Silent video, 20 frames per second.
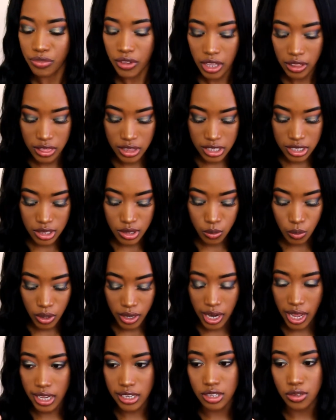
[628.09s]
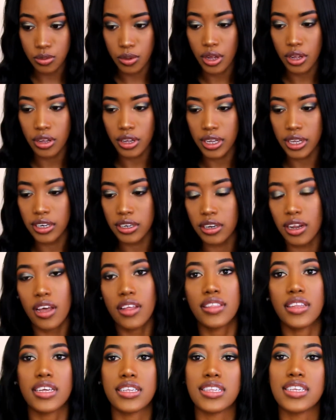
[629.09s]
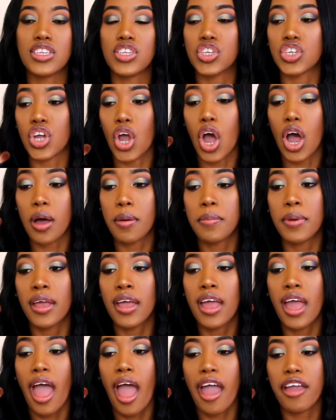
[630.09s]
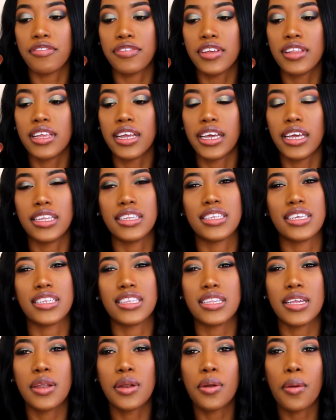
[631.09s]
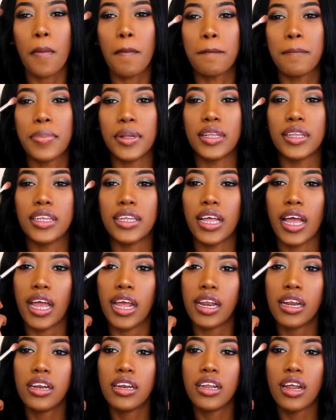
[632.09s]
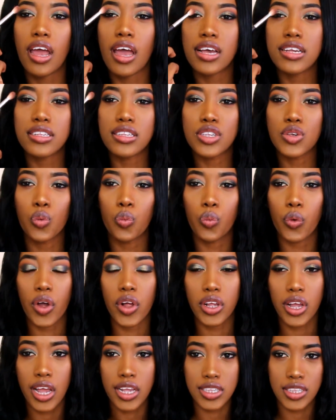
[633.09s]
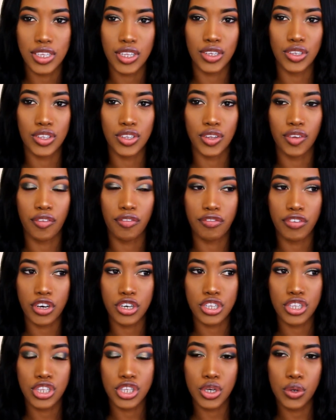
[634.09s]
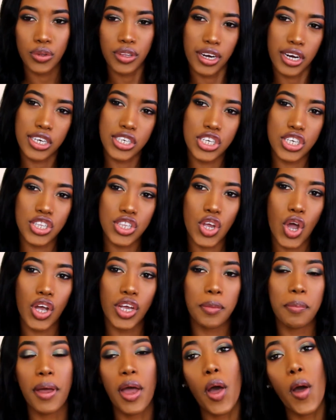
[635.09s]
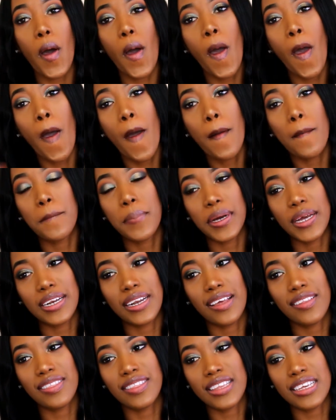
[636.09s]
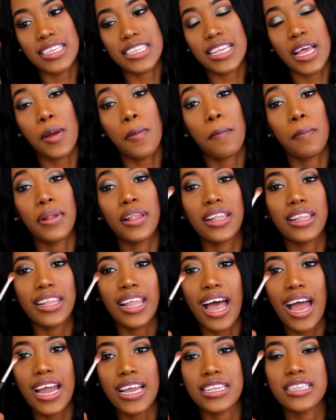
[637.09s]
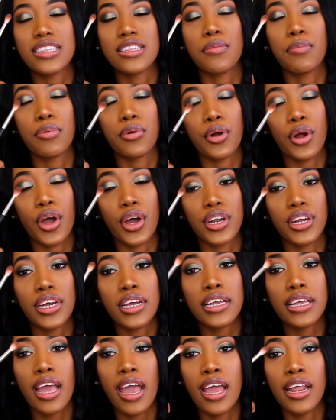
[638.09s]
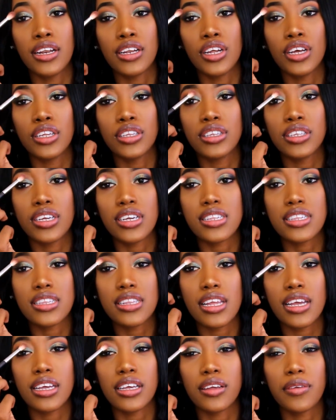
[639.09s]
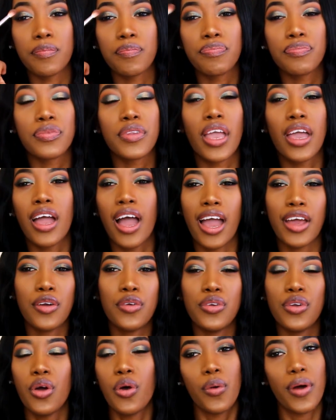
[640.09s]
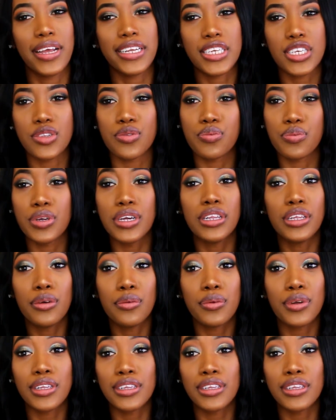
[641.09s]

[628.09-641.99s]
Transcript: this one as well. It does its job. I feel like it doesn't blend as well as the first two that I just talked about, but this applies the product and does, like, I don't know, I just really